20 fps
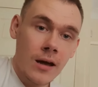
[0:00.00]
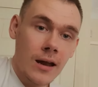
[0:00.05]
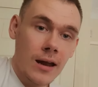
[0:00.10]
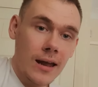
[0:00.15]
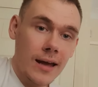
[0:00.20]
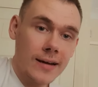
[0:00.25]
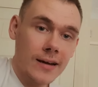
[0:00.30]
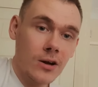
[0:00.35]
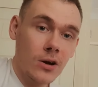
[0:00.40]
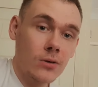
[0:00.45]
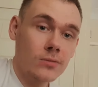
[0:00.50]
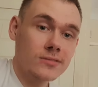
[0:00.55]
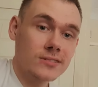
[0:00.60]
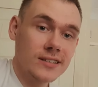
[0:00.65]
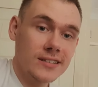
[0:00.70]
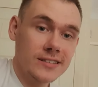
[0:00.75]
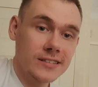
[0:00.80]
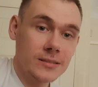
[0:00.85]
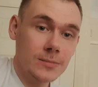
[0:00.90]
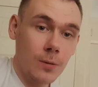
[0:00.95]
Like all
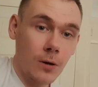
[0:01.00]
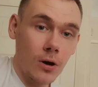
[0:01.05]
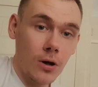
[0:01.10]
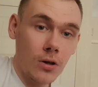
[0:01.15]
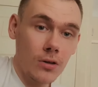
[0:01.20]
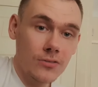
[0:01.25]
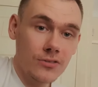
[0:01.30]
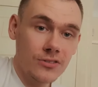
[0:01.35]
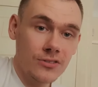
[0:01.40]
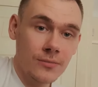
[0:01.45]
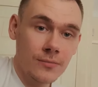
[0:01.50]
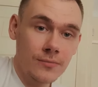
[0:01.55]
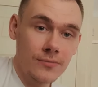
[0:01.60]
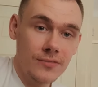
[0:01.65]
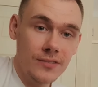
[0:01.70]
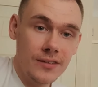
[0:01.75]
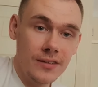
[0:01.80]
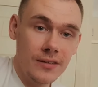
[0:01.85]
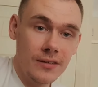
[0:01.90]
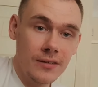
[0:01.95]
team sports,
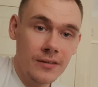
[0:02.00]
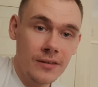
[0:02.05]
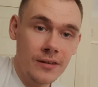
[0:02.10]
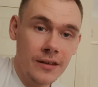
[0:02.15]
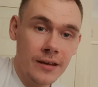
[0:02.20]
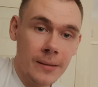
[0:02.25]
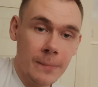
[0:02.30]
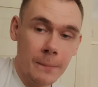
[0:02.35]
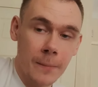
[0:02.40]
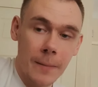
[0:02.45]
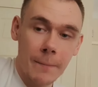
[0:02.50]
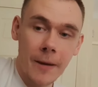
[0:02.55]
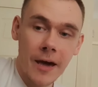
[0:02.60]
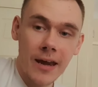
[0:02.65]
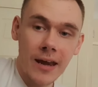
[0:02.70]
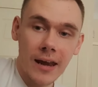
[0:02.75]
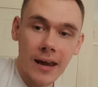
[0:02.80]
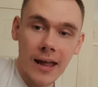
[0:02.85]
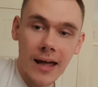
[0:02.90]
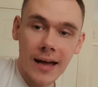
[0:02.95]
you can be
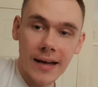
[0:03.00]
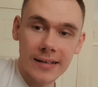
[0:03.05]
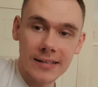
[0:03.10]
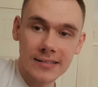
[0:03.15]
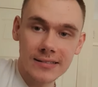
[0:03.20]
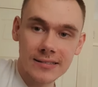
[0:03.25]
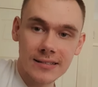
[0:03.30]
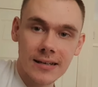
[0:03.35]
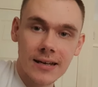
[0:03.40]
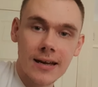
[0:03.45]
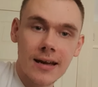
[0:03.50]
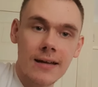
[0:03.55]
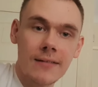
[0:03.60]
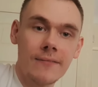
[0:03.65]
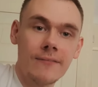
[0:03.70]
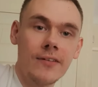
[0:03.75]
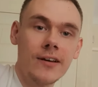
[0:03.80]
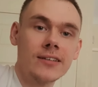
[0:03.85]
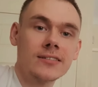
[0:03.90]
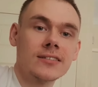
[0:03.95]
penalised.
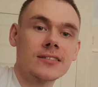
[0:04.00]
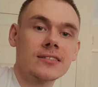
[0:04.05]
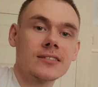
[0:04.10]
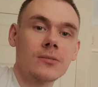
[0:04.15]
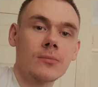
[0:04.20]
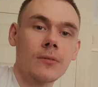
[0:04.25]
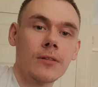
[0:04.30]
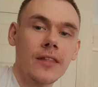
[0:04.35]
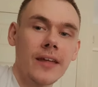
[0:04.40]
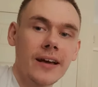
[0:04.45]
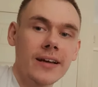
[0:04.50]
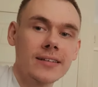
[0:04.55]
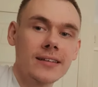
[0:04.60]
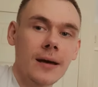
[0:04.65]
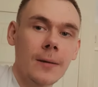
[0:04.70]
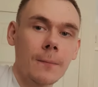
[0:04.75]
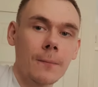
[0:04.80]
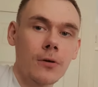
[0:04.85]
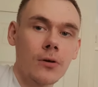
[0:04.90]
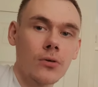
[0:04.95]
These are some of the
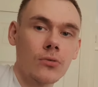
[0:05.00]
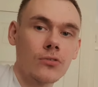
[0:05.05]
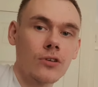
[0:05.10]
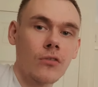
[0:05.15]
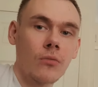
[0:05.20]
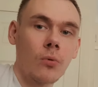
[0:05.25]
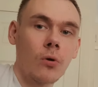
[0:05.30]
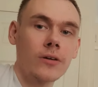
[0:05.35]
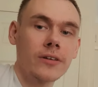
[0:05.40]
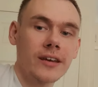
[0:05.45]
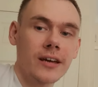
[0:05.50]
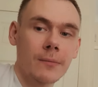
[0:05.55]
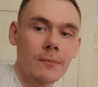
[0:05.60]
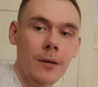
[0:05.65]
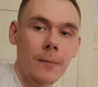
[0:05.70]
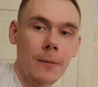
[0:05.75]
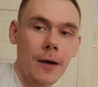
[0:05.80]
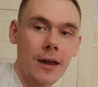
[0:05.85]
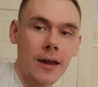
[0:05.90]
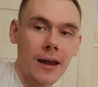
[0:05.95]
examples of what you can be
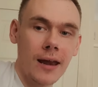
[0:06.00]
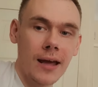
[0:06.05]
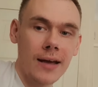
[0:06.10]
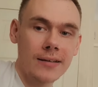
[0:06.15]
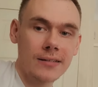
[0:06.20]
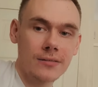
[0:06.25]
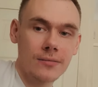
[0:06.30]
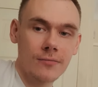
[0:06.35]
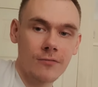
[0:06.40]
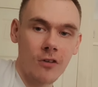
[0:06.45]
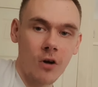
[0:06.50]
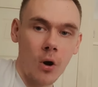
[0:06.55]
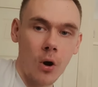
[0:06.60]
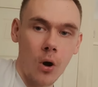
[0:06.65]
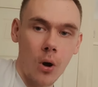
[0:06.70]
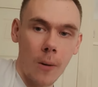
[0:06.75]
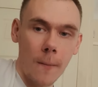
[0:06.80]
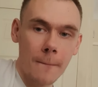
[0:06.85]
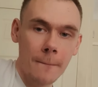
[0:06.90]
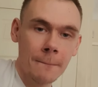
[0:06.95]
penalised
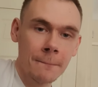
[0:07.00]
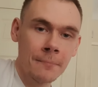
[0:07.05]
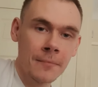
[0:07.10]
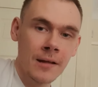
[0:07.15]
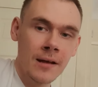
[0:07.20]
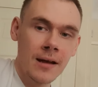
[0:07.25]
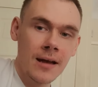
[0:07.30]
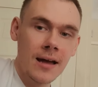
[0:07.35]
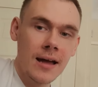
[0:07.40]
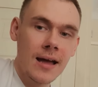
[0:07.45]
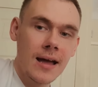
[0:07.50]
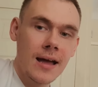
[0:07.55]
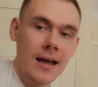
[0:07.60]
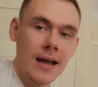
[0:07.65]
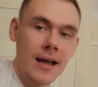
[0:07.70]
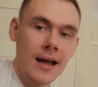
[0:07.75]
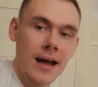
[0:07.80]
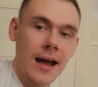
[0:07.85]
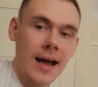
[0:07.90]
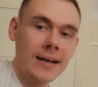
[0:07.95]
for.
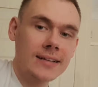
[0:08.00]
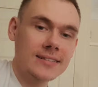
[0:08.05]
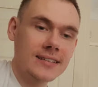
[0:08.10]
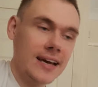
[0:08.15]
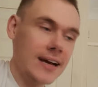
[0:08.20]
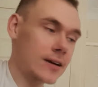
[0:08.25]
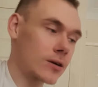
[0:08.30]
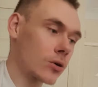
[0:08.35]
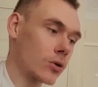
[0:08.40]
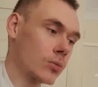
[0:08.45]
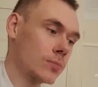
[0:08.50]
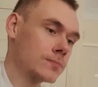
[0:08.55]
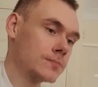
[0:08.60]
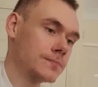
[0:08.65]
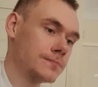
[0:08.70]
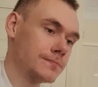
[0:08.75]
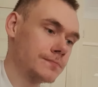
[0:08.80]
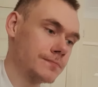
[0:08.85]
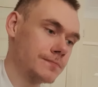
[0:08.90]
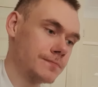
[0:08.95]
High tackle,
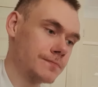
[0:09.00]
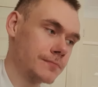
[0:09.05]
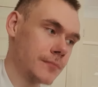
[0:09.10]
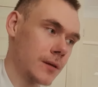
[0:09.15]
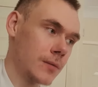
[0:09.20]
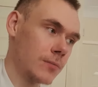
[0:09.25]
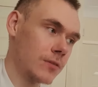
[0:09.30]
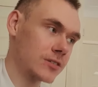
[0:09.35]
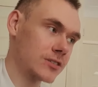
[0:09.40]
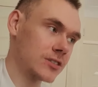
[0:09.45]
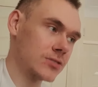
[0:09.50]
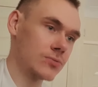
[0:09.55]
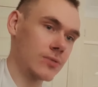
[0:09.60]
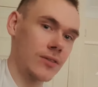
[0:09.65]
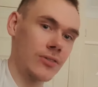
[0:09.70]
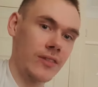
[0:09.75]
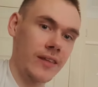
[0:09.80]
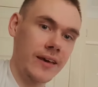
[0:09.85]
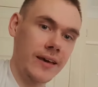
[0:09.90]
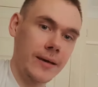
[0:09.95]
which is
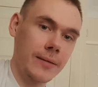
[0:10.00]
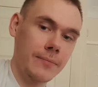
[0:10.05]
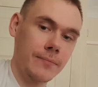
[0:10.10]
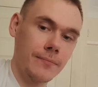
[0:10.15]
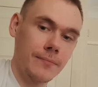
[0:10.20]
when the